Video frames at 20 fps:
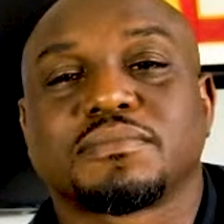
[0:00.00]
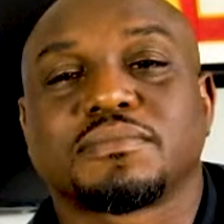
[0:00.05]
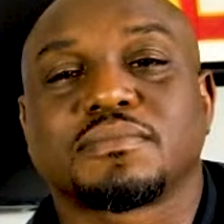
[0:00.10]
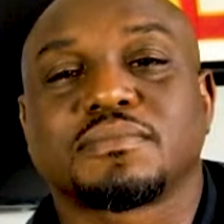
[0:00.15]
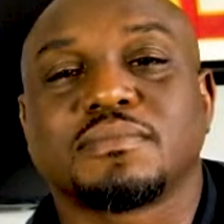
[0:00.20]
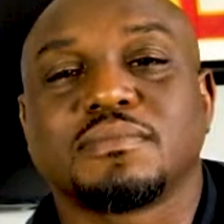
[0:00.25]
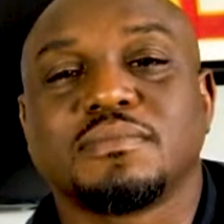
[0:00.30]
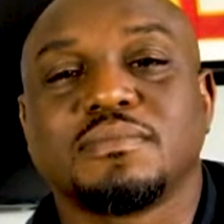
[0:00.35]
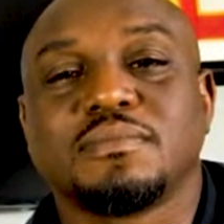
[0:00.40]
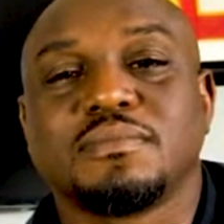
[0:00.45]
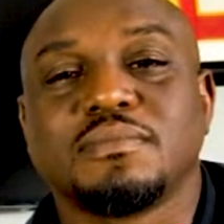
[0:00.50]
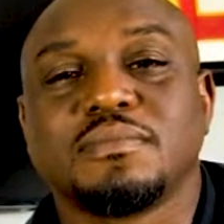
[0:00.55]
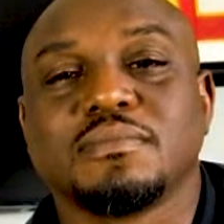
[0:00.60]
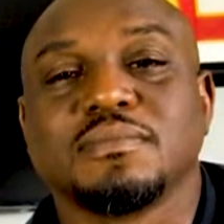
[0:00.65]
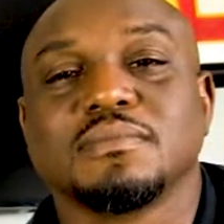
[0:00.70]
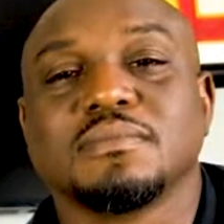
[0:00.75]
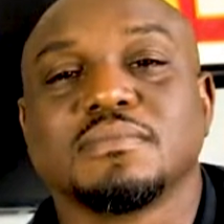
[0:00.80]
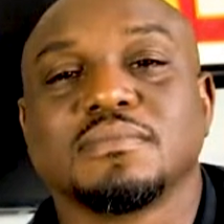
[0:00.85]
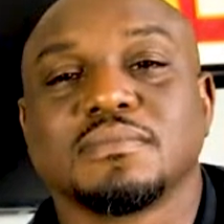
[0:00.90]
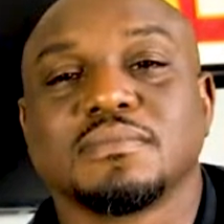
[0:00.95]

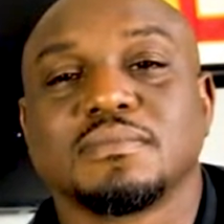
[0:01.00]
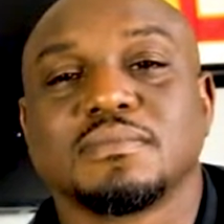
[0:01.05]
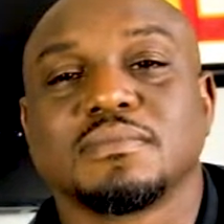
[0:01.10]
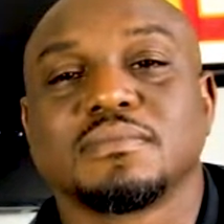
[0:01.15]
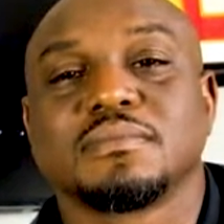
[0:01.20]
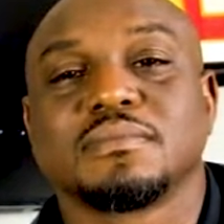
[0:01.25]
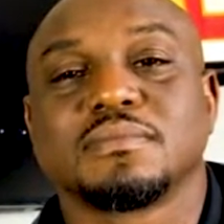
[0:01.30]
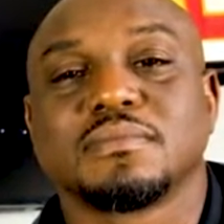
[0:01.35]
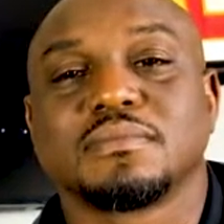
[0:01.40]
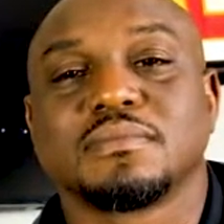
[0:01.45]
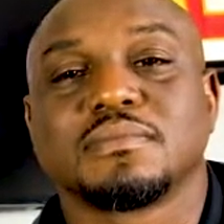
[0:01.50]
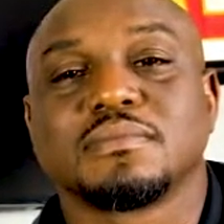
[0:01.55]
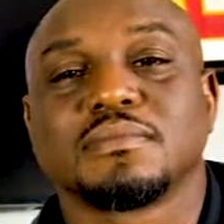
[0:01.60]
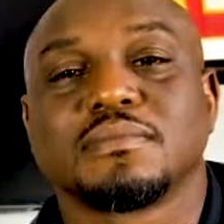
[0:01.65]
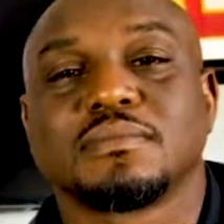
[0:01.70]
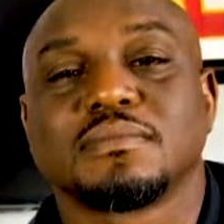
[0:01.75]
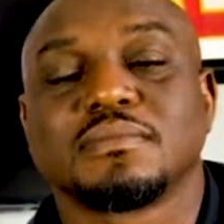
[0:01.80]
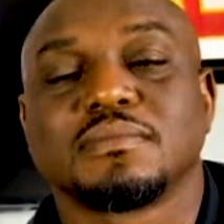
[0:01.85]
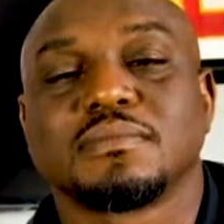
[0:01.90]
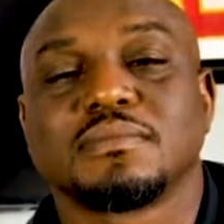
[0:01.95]

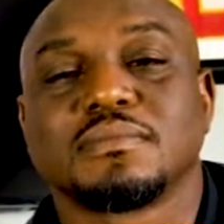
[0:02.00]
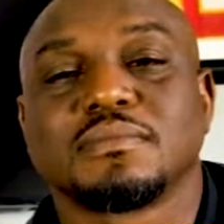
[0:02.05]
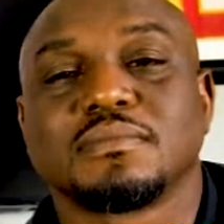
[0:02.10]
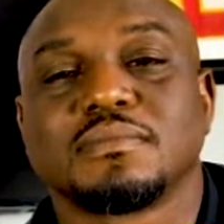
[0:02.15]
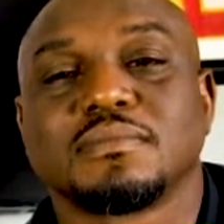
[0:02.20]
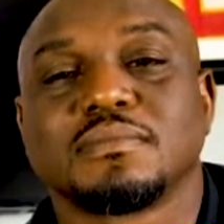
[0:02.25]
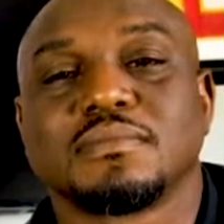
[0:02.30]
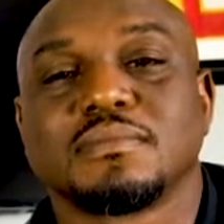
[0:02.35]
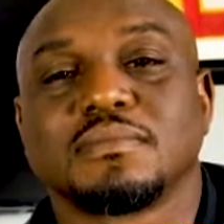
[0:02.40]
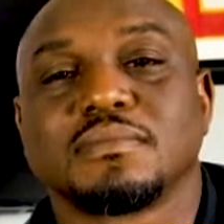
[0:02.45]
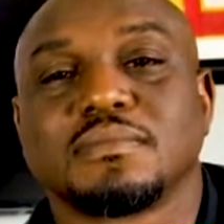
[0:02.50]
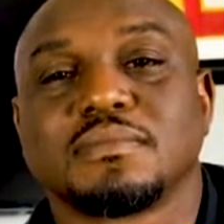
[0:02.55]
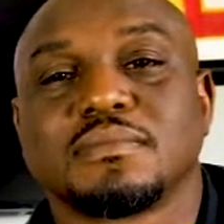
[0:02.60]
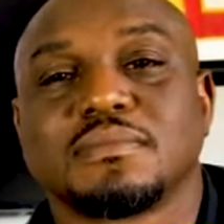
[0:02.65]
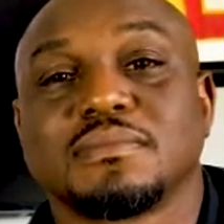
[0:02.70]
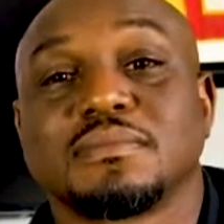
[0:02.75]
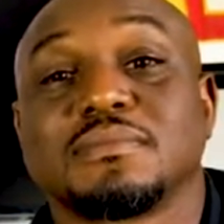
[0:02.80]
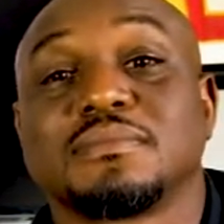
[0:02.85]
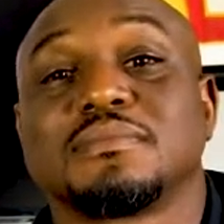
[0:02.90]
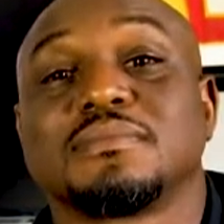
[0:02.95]

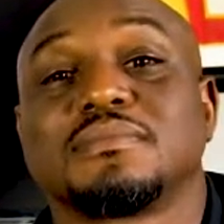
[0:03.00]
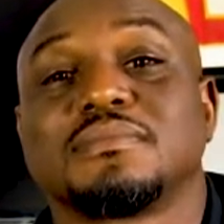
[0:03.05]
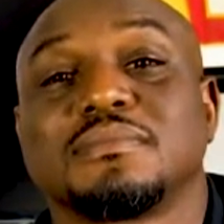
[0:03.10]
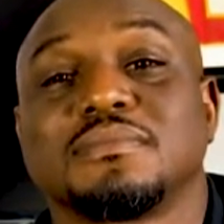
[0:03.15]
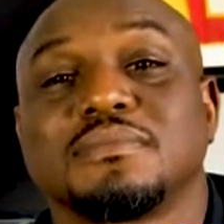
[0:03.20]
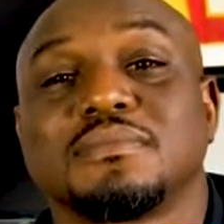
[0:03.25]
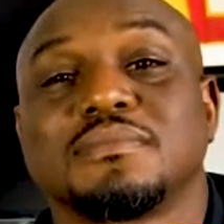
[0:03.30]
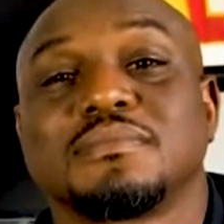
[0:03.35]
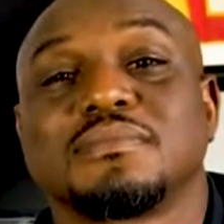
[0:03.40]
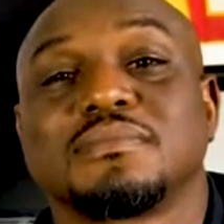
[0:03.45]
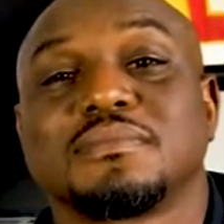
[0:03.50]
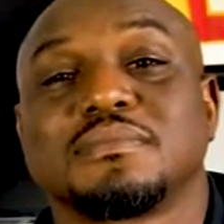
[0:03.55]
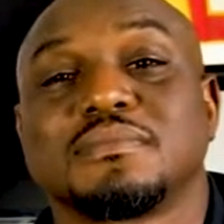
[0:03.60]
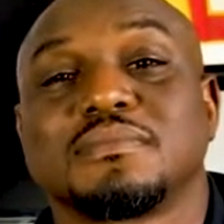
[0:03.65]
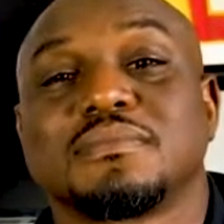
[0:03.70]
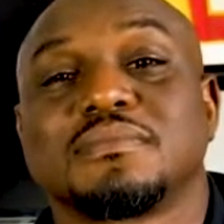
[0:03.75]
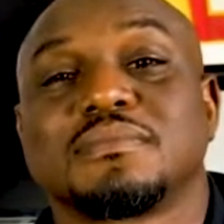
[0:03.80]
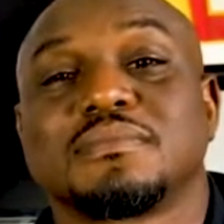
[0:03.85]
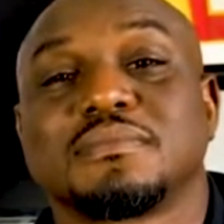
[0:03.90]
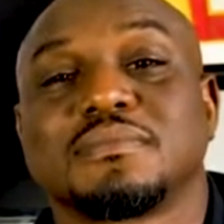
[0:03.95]

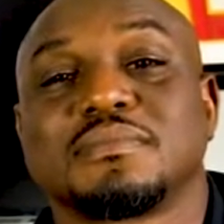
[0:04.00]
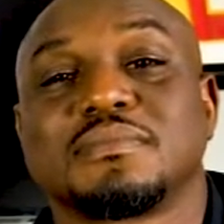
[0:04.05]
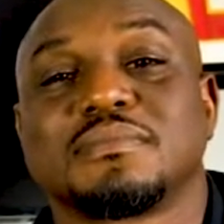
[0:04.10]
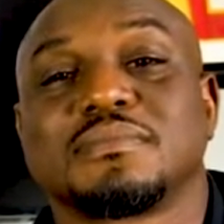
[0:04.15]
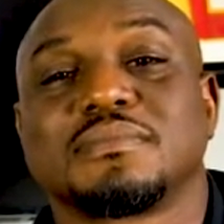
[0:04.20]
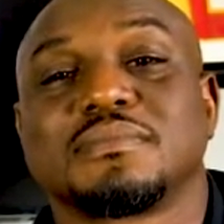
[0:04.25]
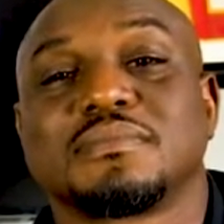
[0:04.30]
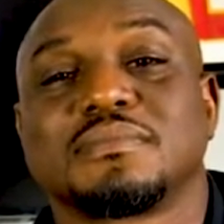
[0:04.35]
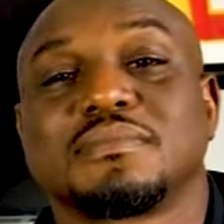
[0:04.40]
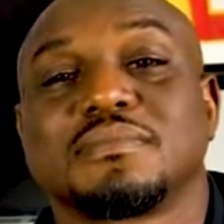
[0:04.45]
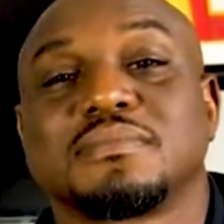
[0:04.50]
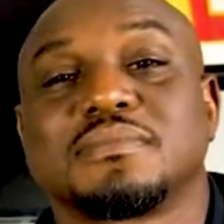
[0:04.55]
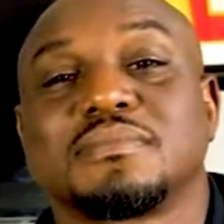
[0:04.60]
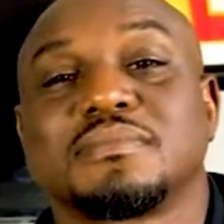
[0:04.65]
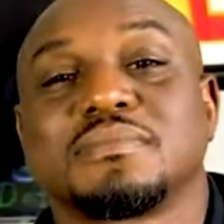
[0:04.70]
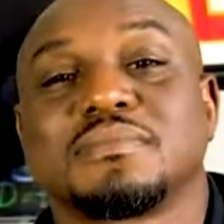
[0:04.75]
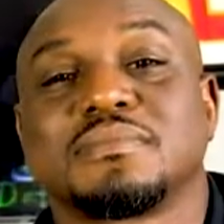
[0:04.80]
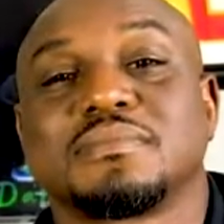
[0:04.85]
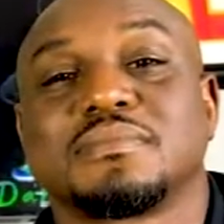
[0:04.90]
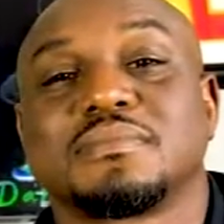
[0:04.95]

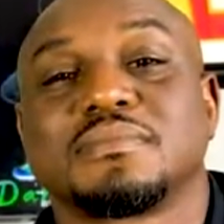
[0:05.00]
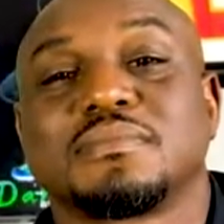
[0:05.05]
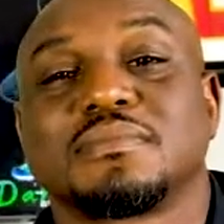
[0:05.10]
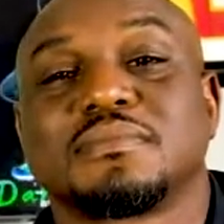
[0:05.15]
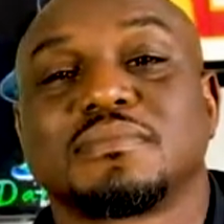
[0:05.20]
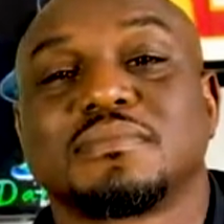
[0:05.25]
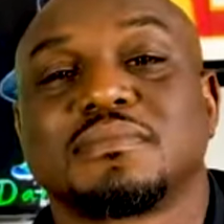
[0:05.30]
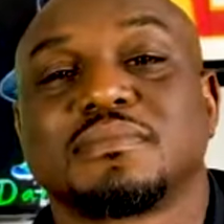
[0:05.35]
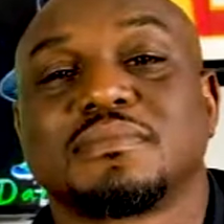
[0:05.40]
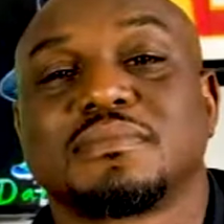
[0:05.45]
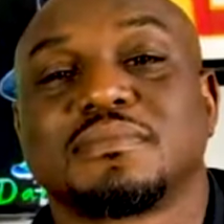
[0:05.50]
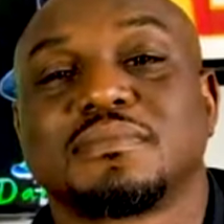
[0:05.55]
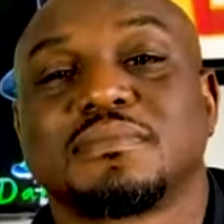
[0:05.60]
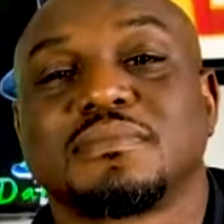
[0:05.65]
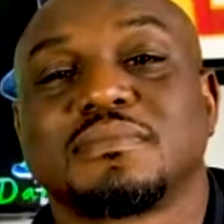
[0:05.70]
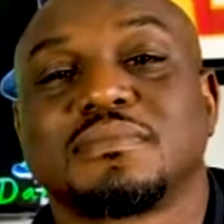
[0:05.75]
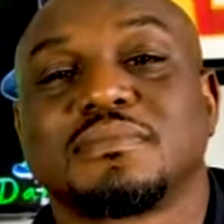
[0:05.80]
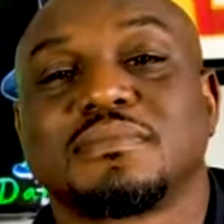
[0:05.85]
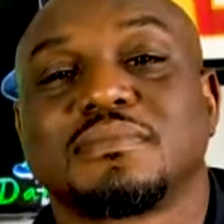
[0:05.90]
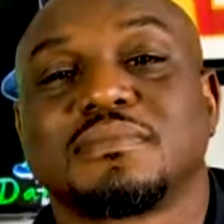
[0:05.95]

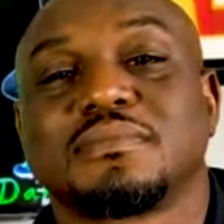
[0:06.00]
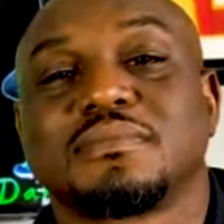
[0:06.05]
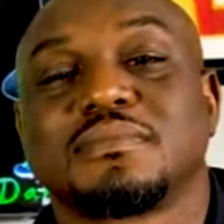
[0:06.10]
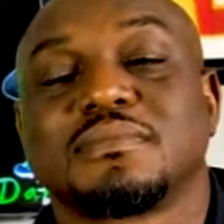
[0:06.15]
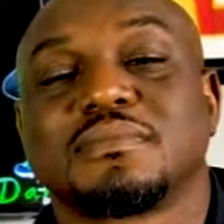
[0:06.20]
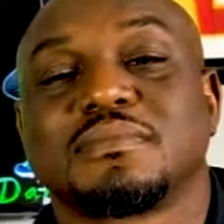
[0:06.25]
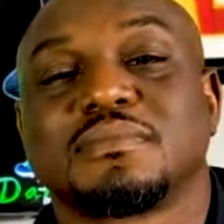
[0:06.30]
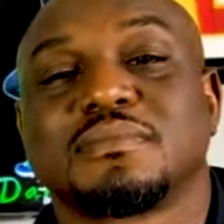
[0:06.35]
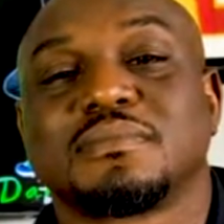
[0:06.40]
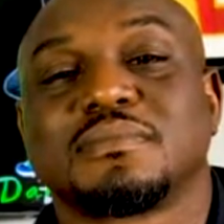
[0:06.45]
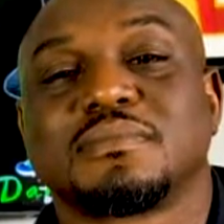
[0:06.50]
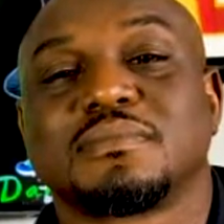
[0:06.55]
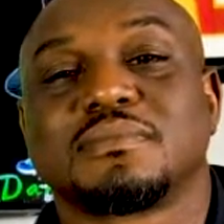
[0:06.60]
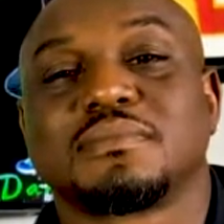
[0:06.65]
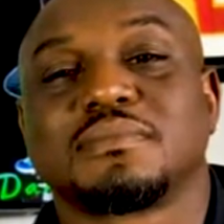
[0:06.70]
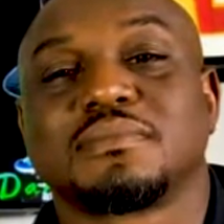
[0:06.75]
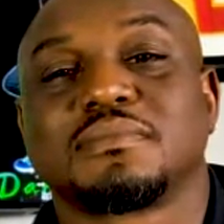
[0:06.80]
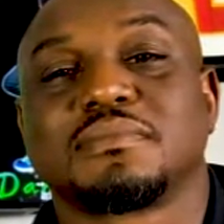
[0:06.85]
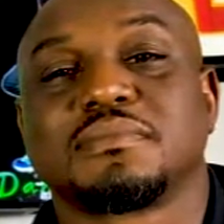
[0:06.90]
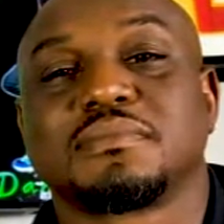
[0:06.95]

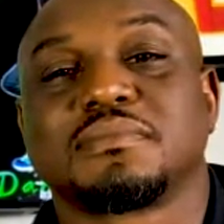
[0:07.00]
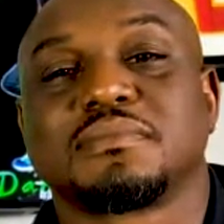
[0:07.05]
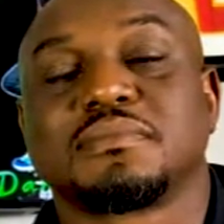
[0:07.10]
[no speech]